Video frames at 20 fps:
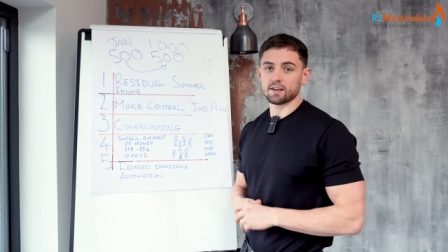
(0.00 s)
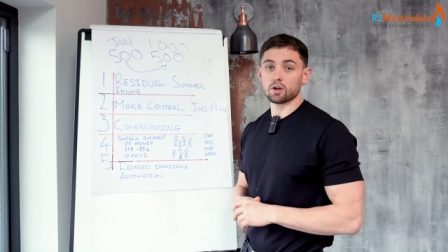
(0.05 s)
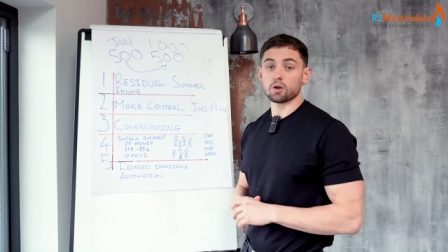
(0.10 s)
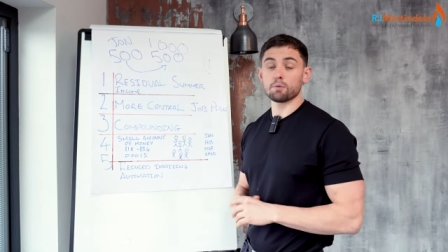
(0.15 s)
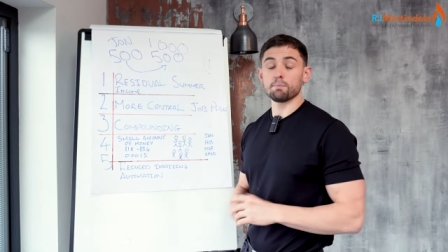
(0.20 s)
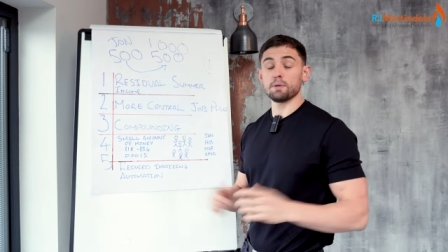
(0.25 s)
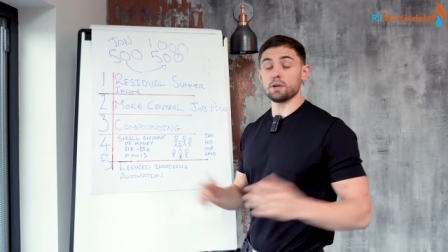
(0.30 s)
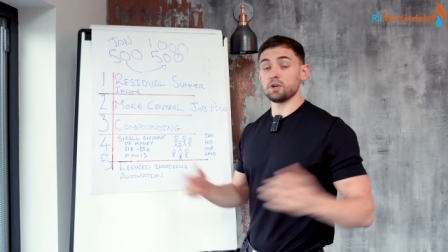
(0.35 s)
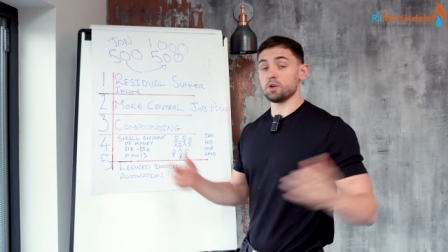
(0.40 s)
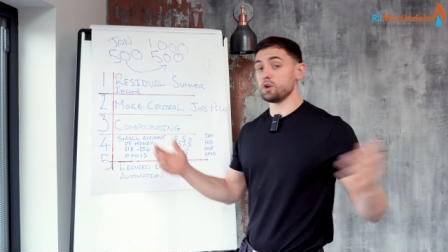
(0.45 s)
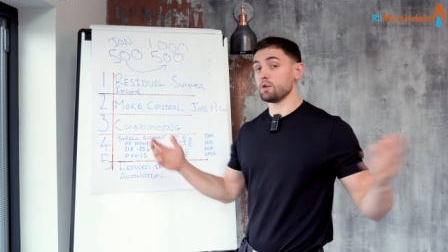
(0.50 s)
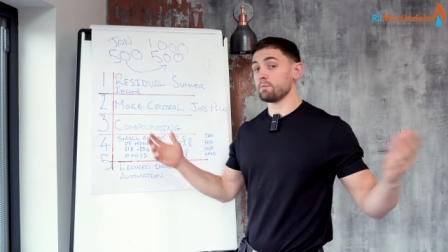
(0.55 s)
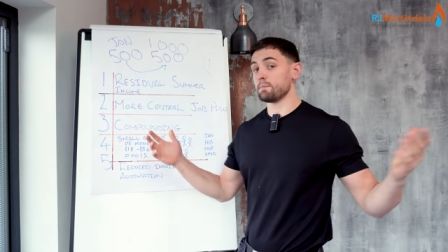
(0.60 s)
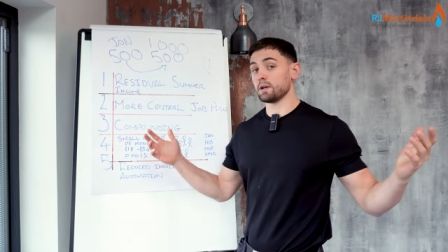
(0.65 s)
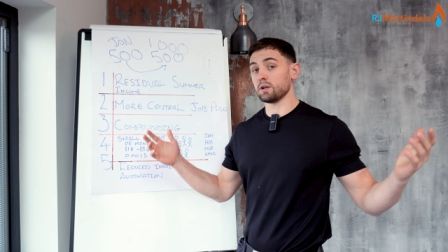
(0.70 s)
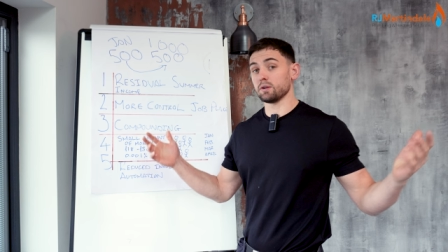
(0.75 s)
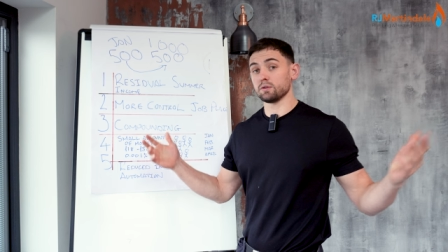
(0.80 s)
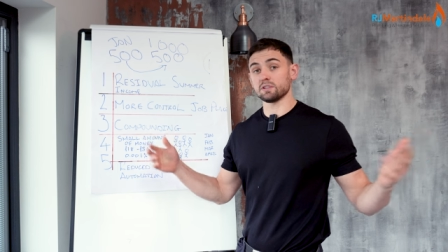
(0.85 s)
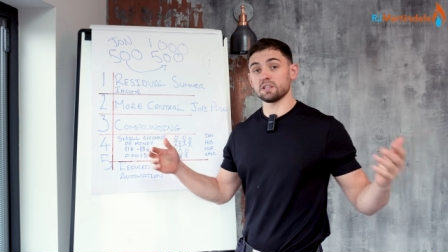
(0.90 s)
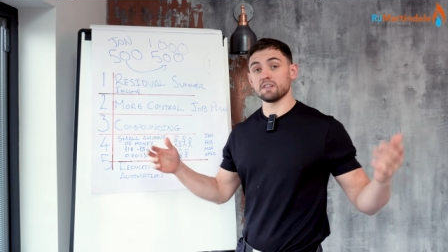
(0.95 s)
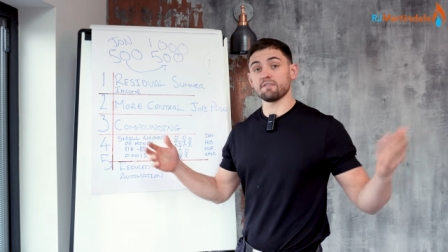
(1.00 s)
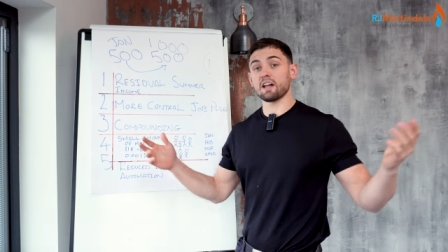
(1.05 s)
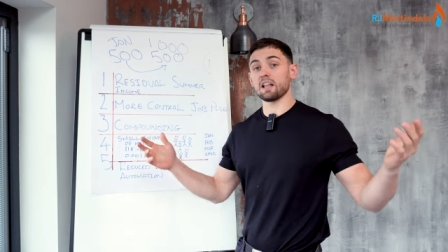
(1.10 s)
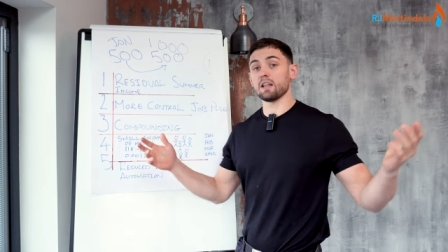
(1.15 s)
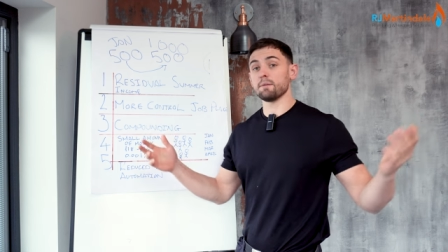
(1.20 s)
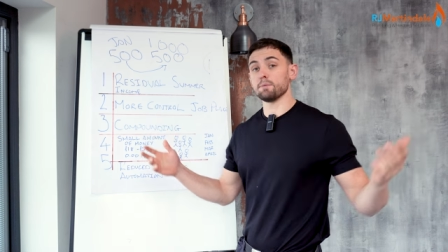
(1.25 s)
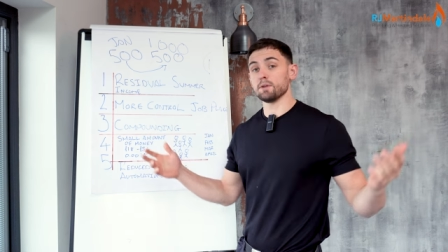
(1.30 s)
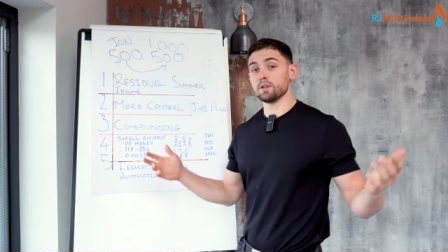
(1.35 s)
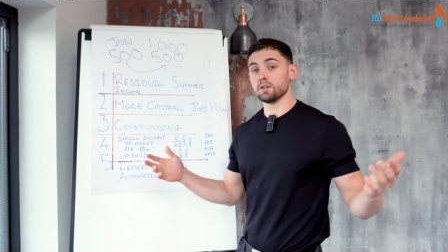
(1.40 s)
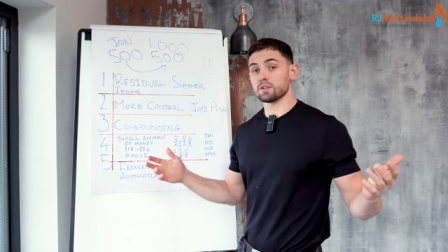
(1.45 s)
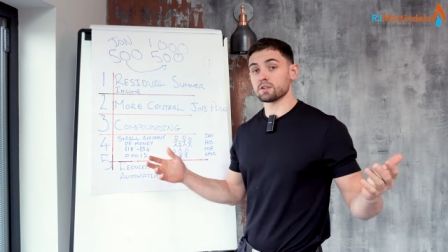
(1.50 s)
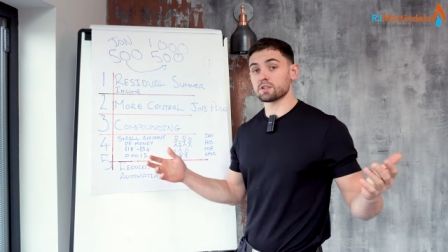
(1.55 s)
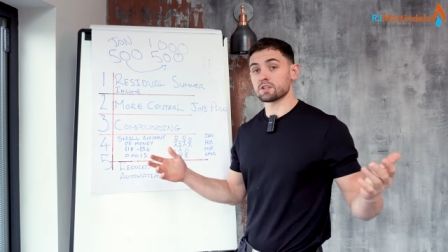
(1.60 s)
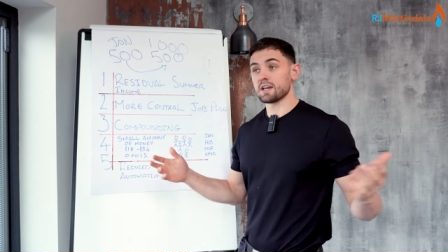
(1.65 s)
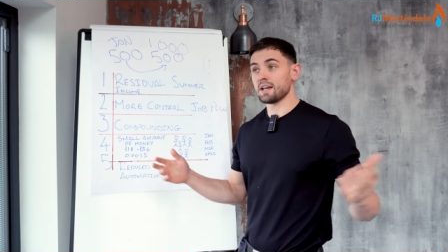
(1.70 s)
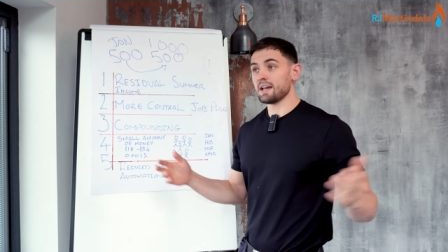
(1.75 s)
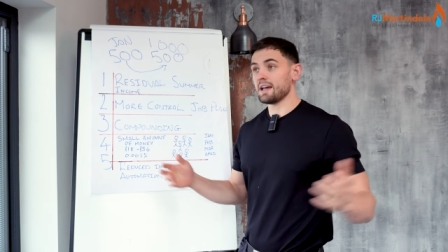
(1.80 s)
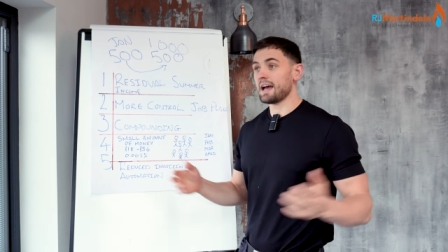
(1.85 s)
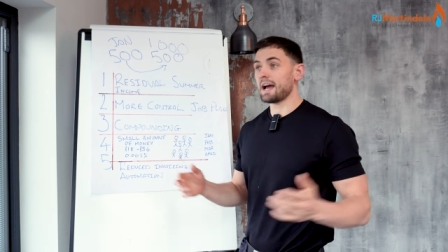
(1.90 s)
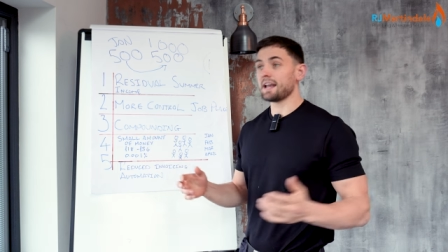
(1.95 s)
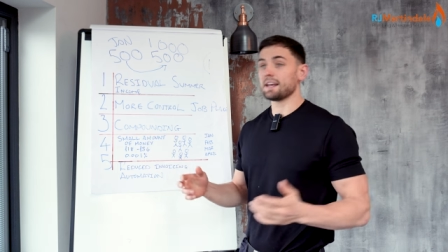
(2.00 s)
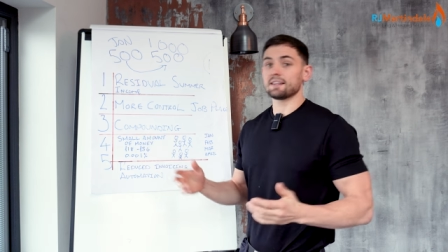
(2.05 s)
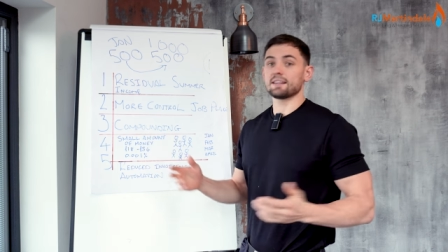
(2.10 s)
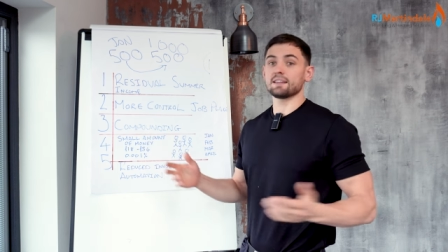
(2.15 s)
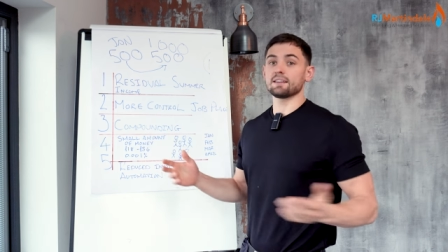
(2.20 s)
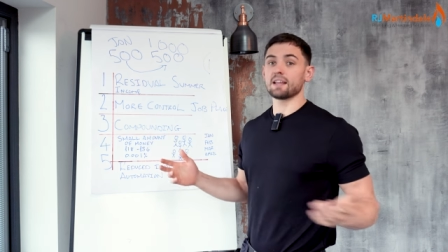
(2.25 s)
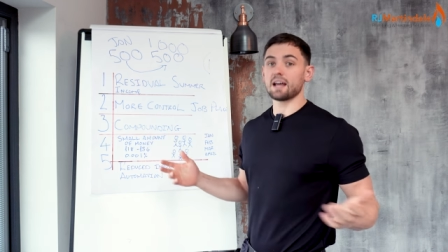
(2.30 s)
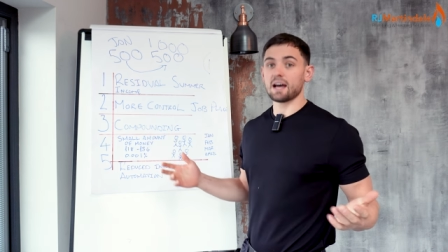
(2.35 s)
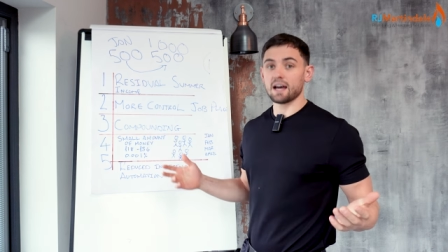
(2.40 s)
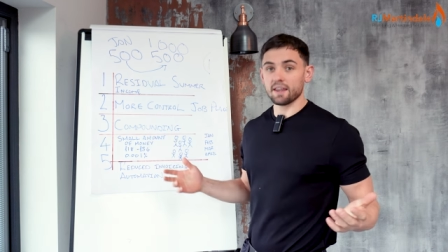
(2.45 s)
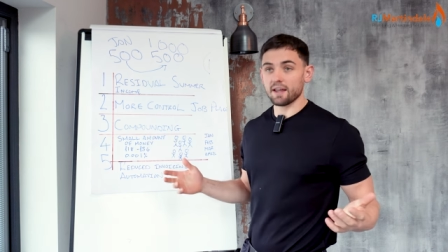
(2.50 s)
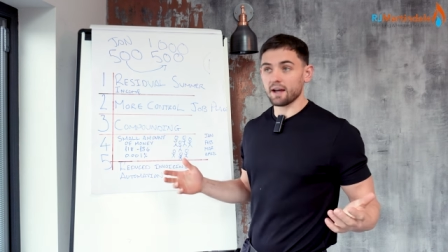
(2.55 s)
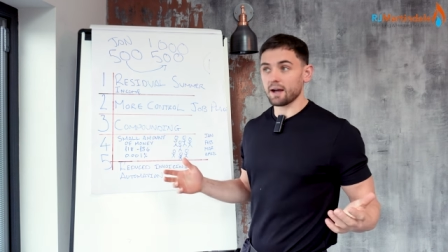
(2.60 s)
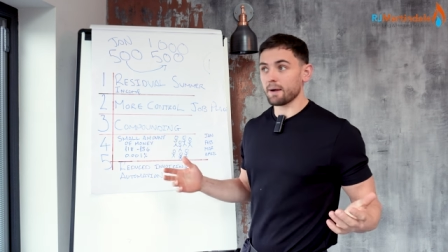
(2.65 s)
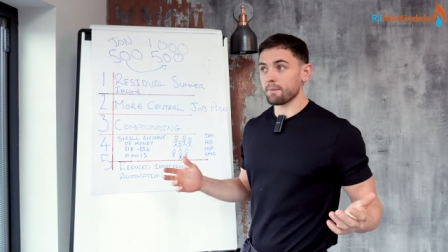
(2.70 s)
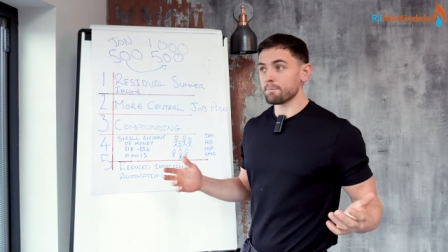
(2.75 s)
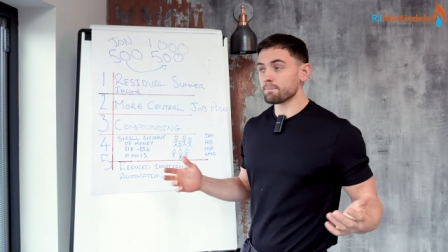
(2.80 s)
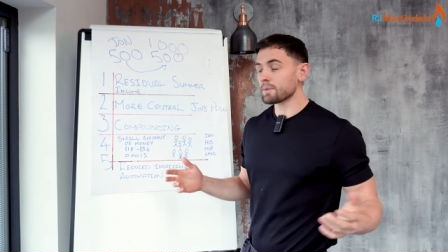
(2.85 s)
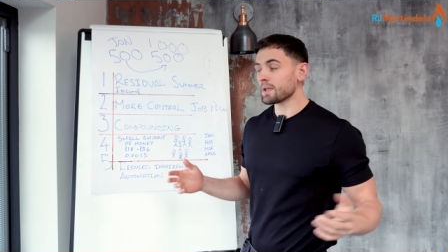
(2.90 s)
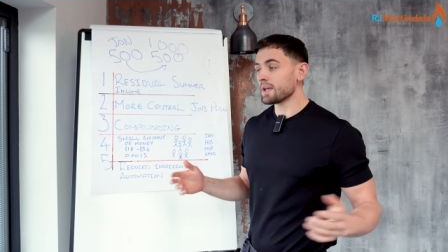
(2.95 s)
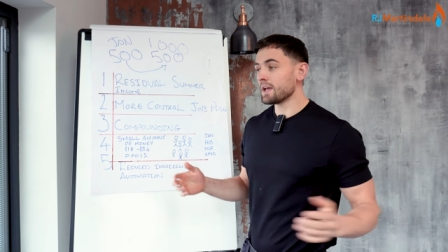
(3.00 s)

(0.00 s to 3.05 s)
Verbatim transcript: It could be new build, developments, anything like that.